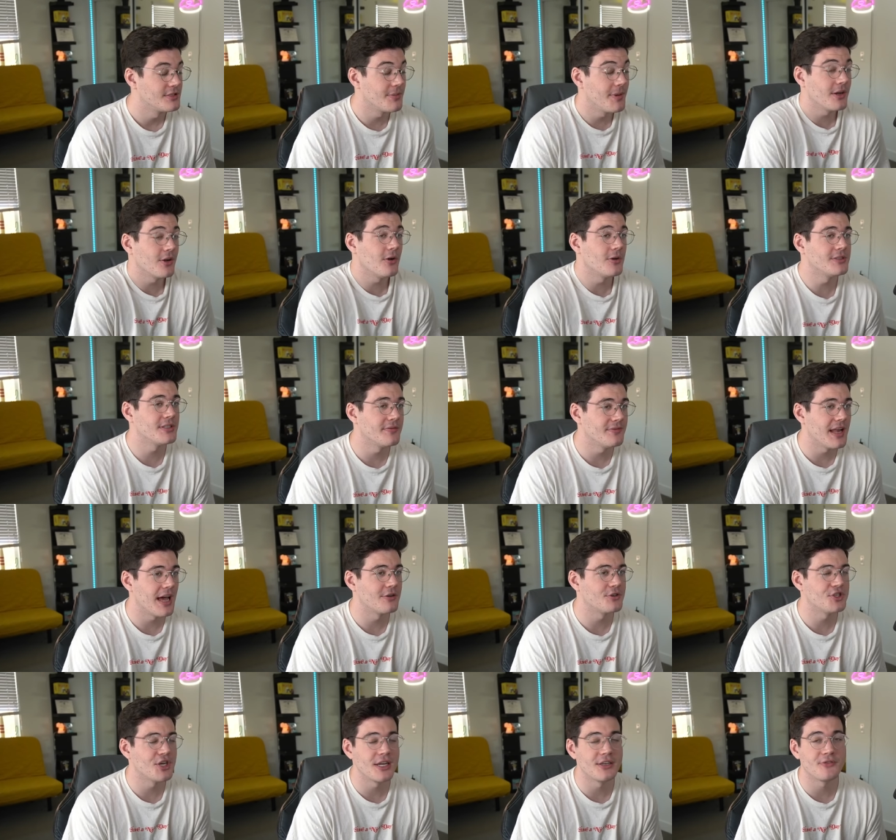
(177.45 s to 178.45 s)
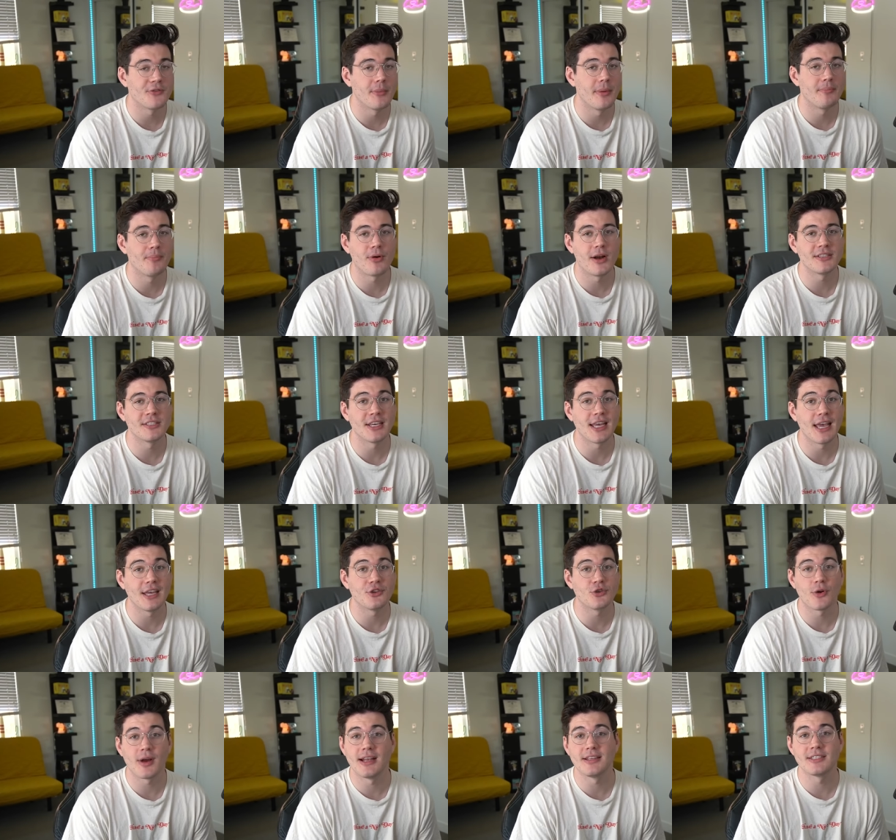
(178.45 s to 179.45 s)
So my goals have now changed from impressing a
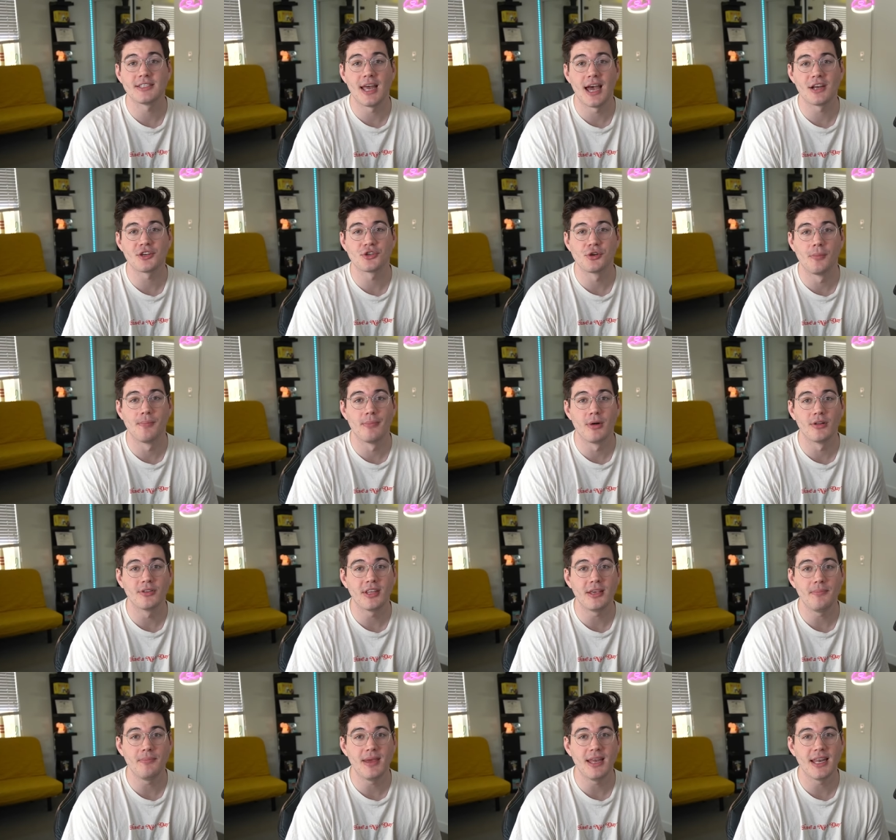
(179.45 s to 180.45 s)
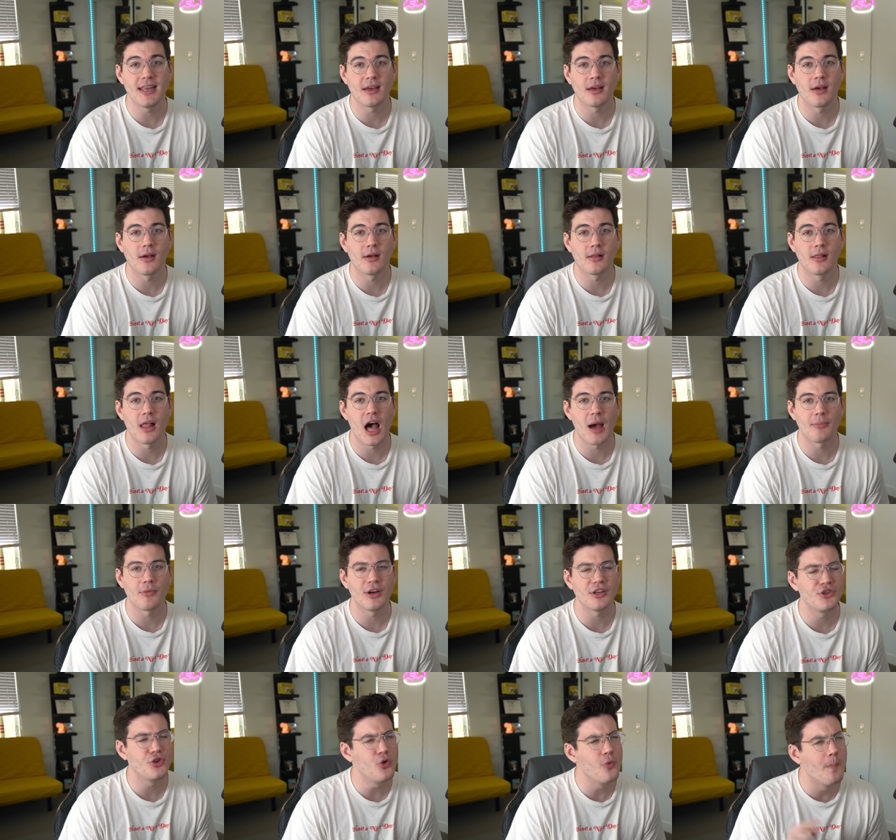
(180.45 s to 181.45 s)
transnational multimedia
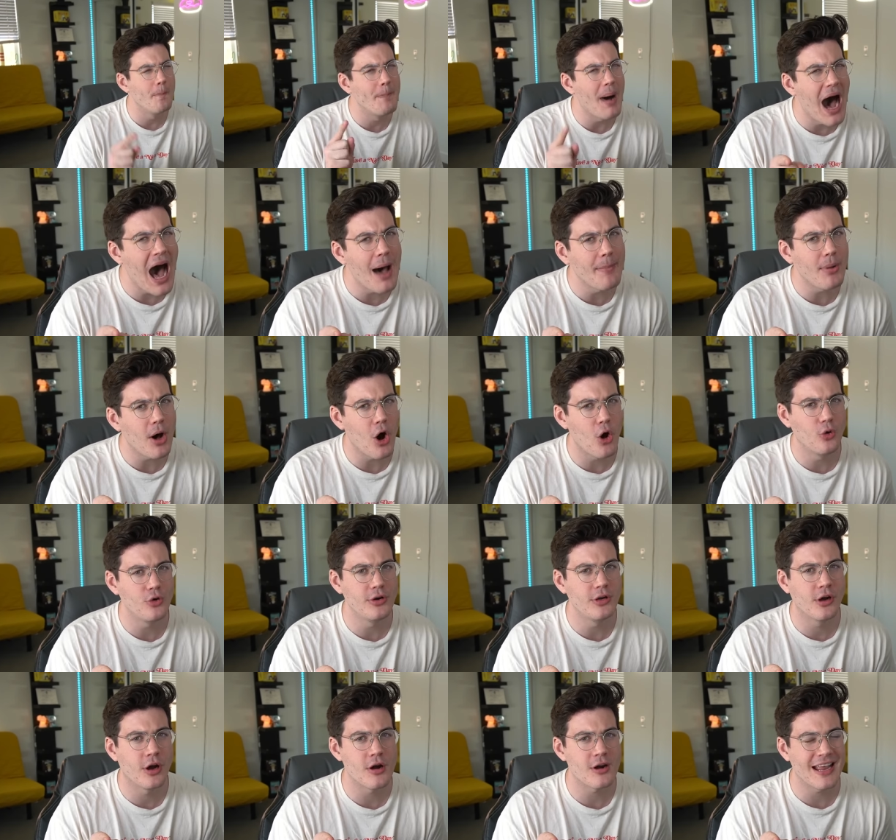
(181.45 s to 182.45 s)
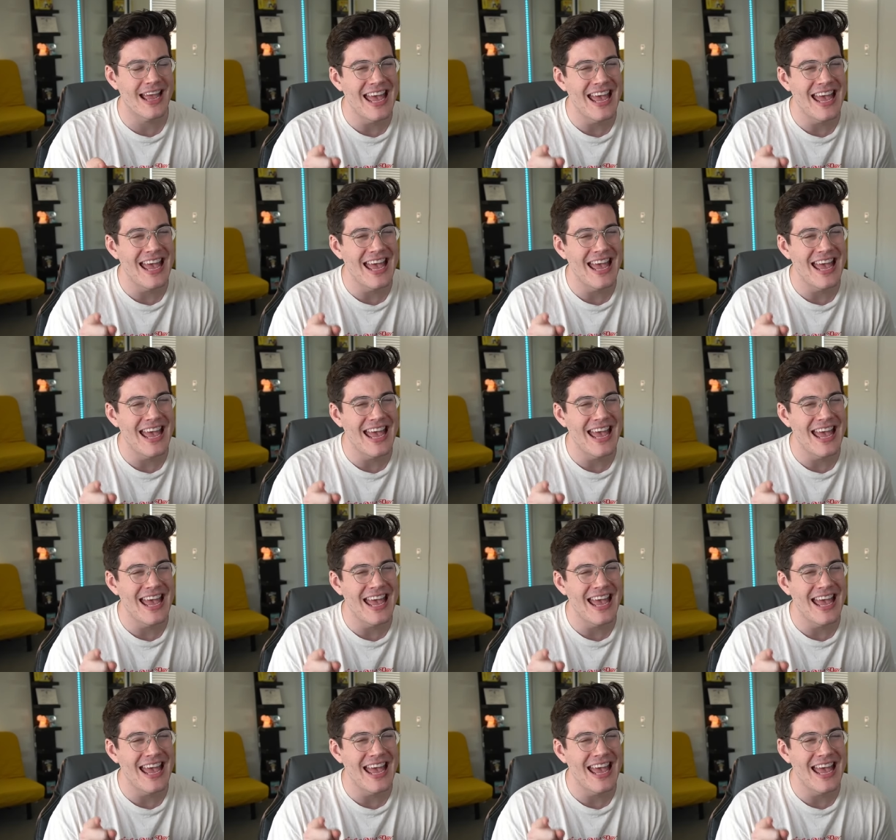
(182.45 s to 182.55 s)
conglomerate to Bob Odenkirk